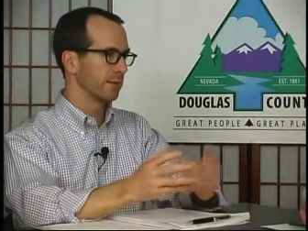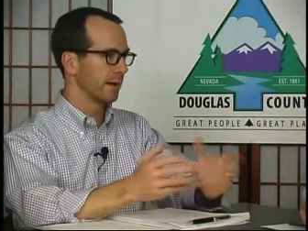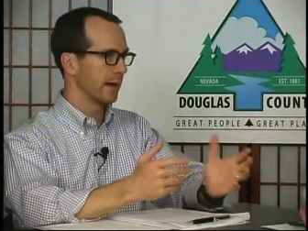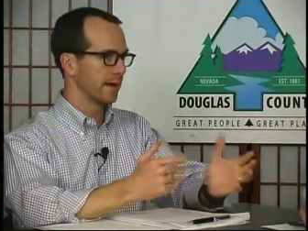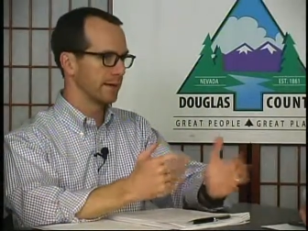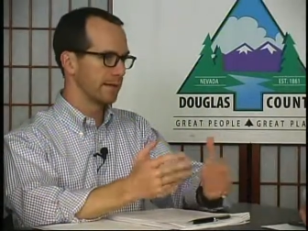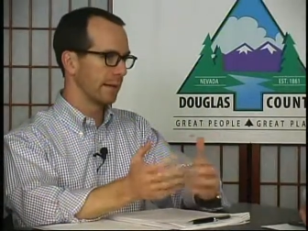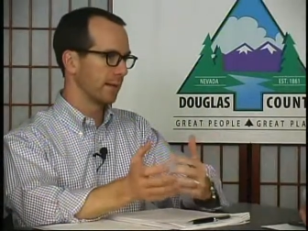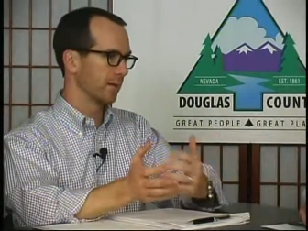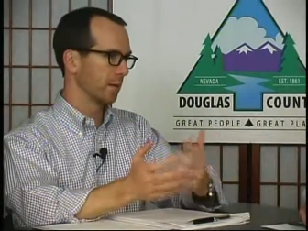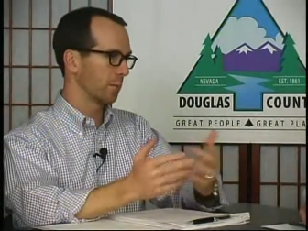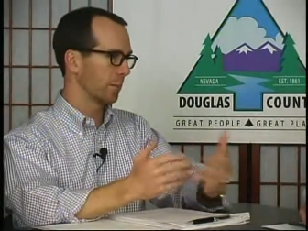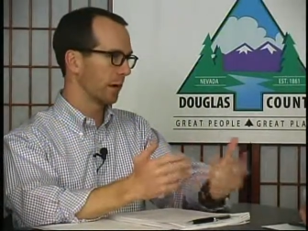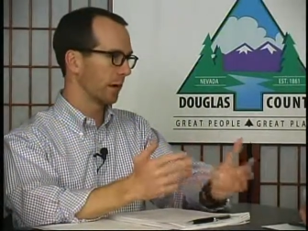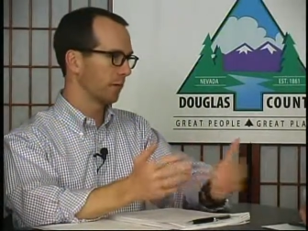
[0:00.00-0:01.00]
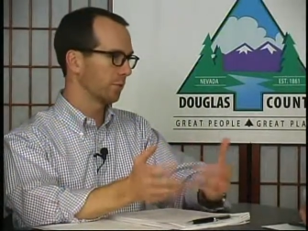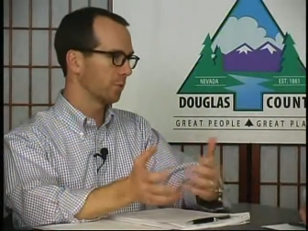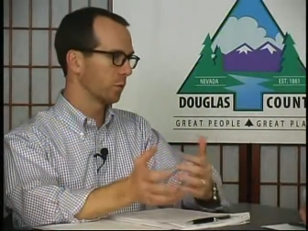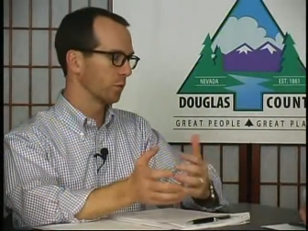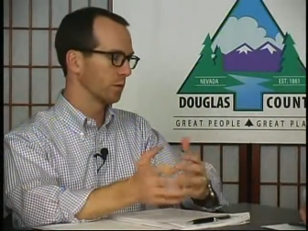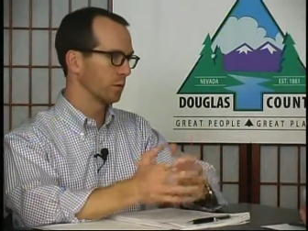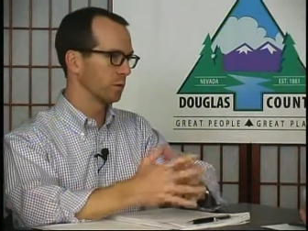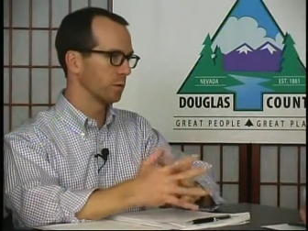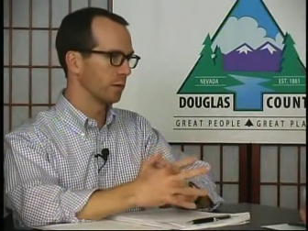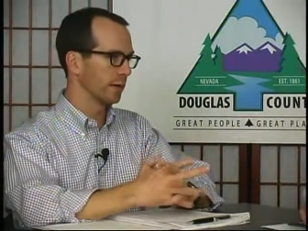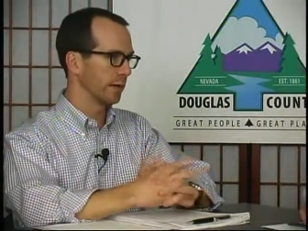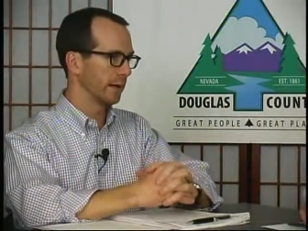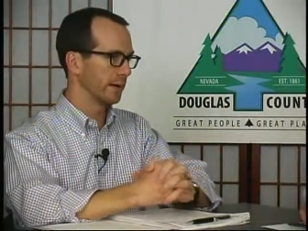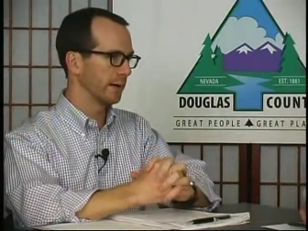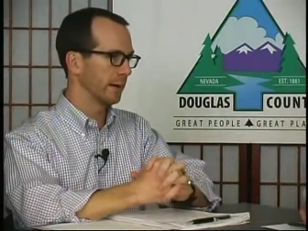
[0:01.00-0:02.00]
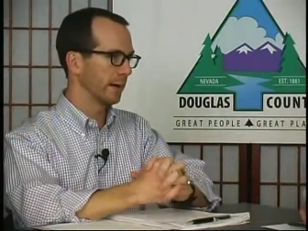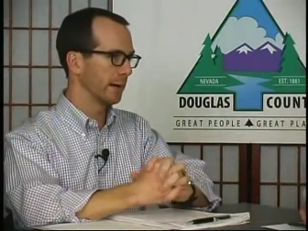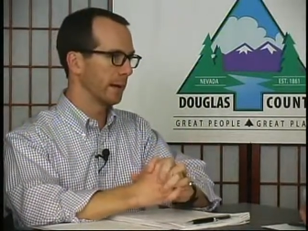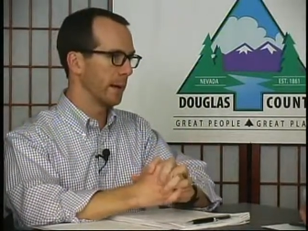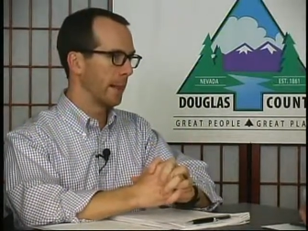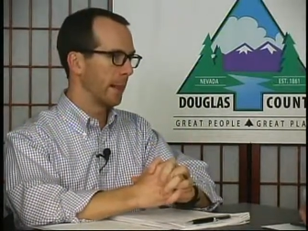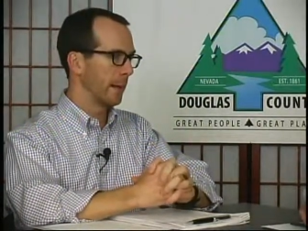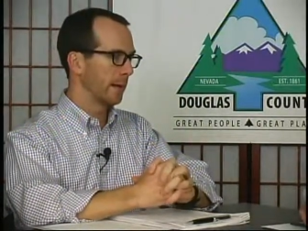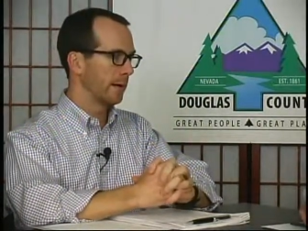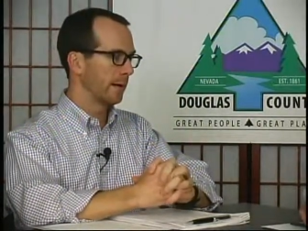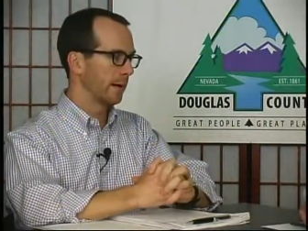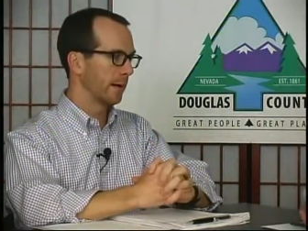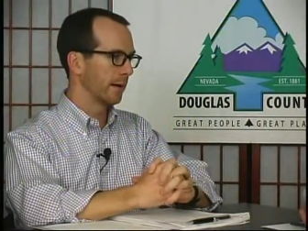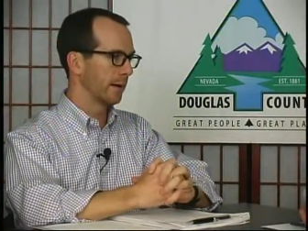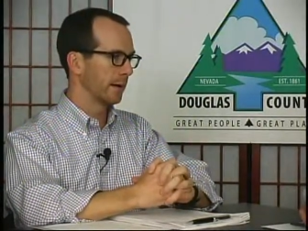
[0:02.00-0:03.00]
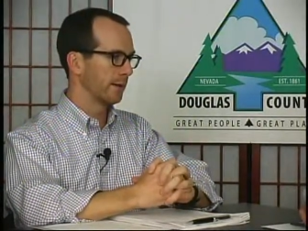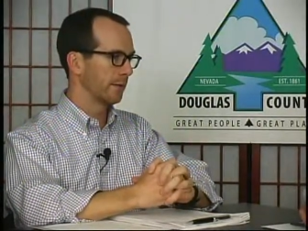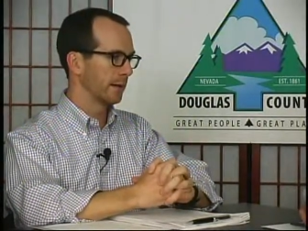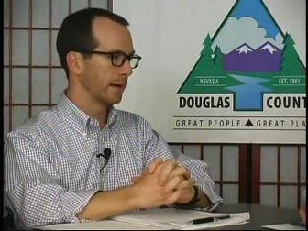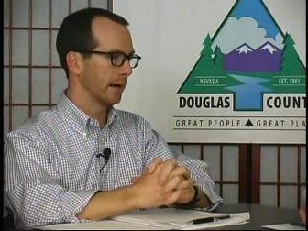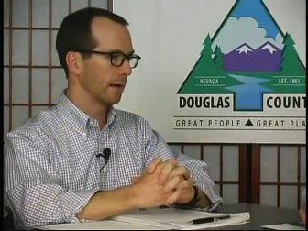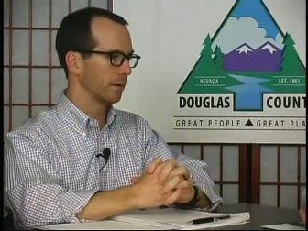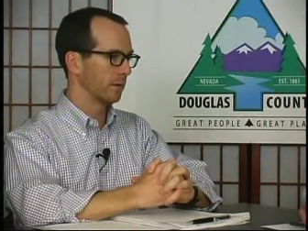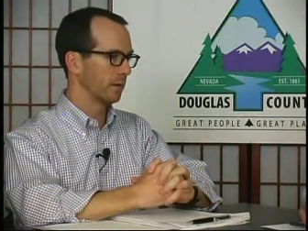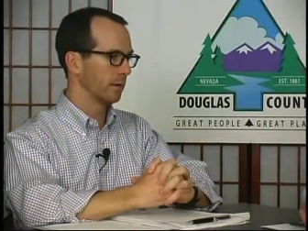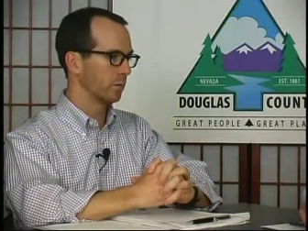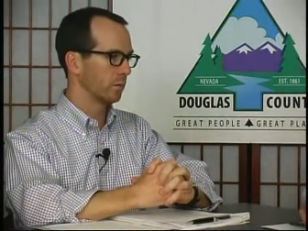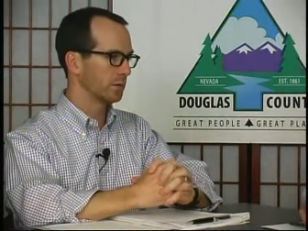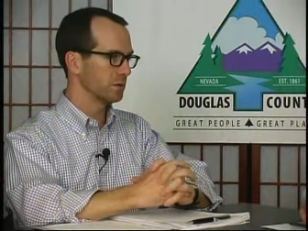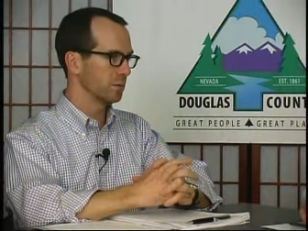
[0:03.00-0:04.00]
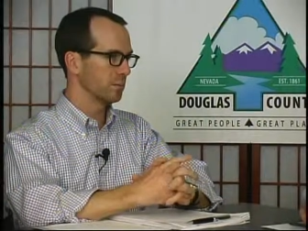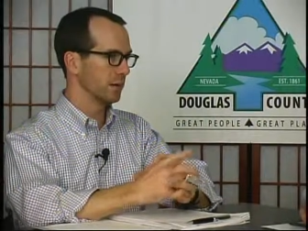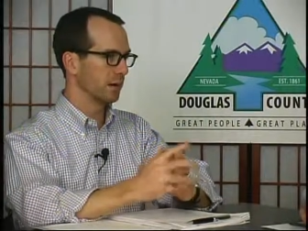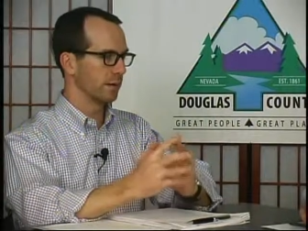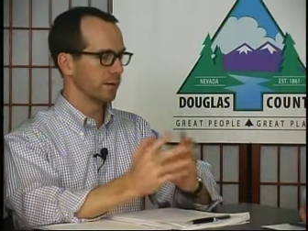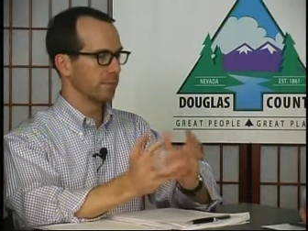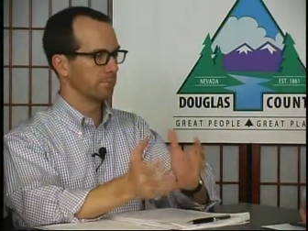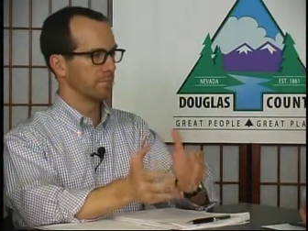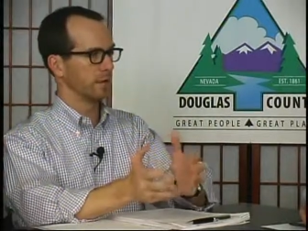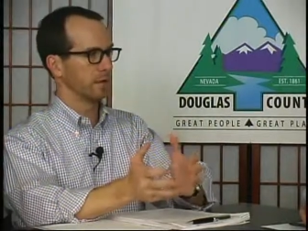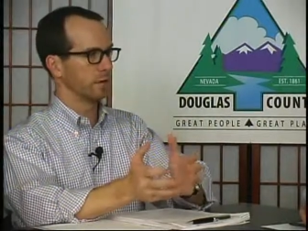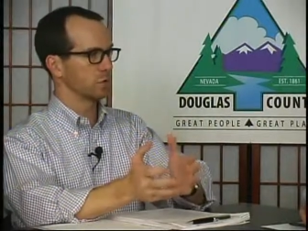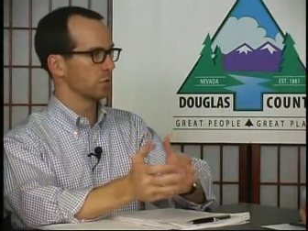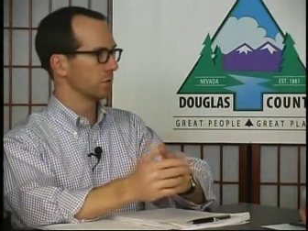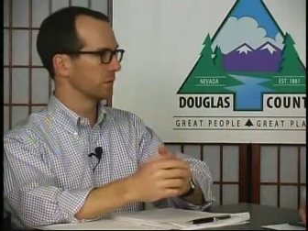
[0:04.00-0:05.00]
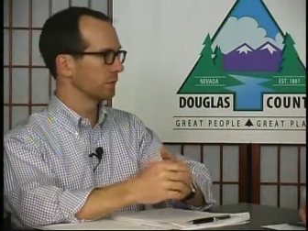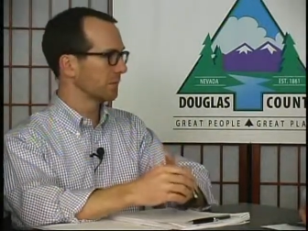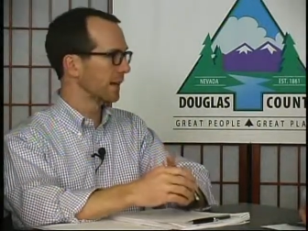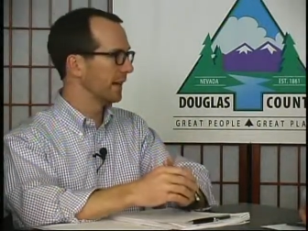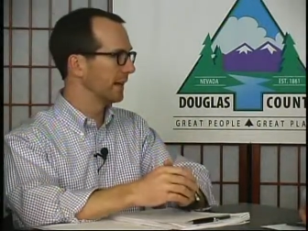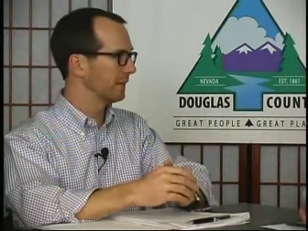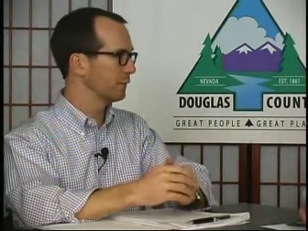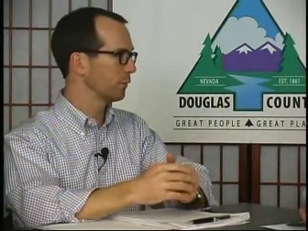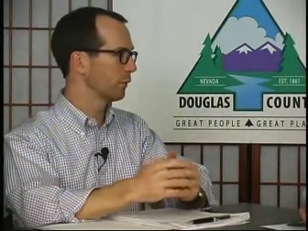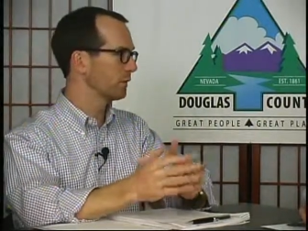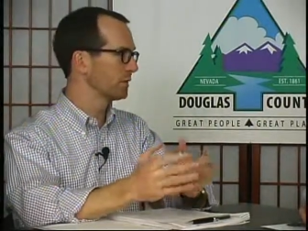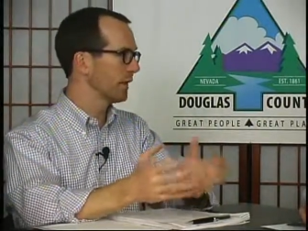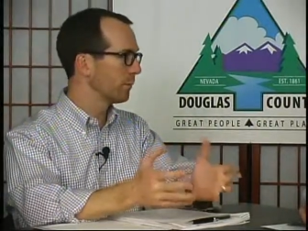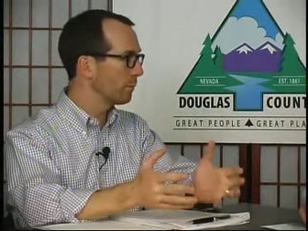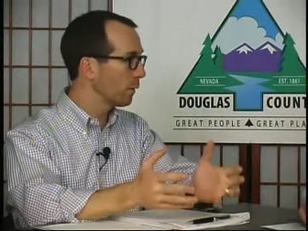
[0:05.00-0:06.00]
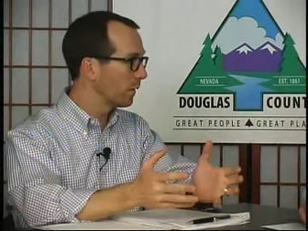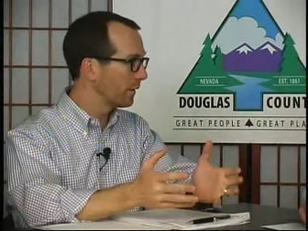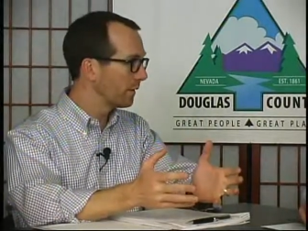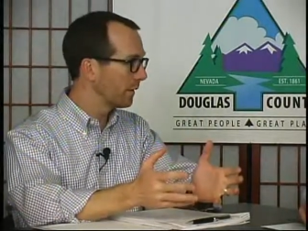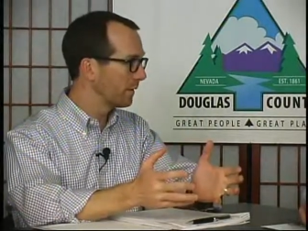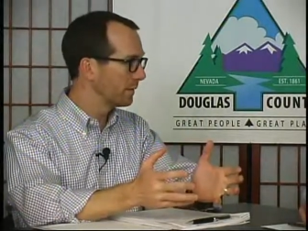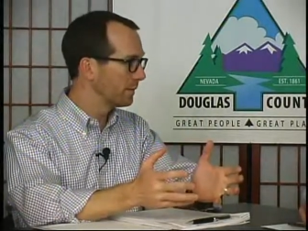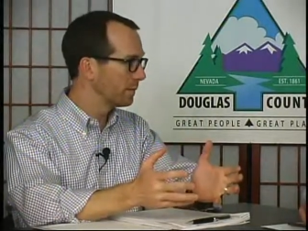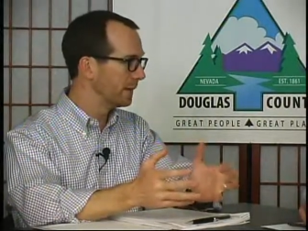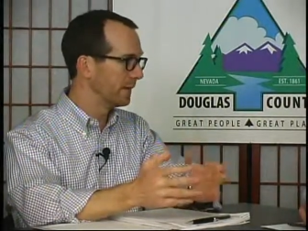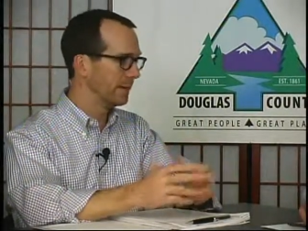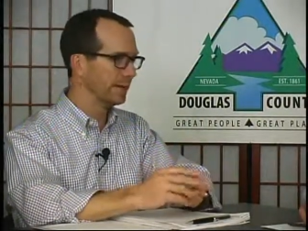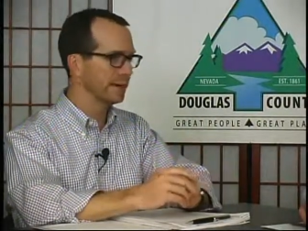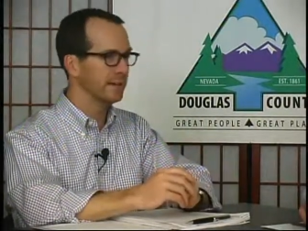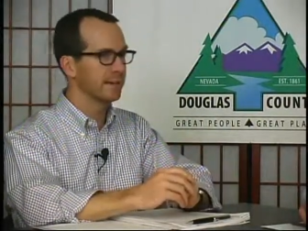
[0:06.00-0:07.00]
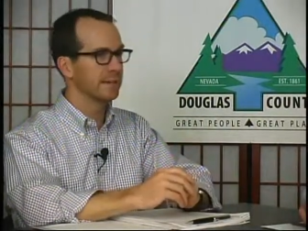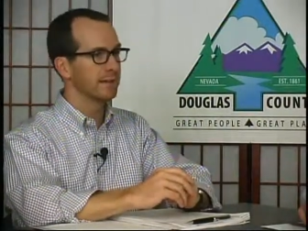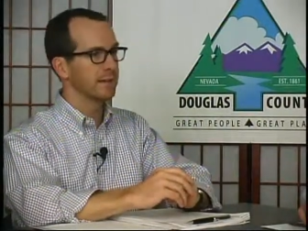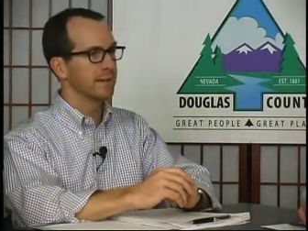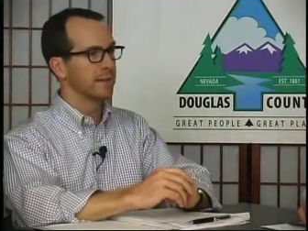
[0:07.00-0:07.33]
A lot of dialogue back and forth between NDOT uh, and the county. We submitted initial designs for a temporary cut in the median.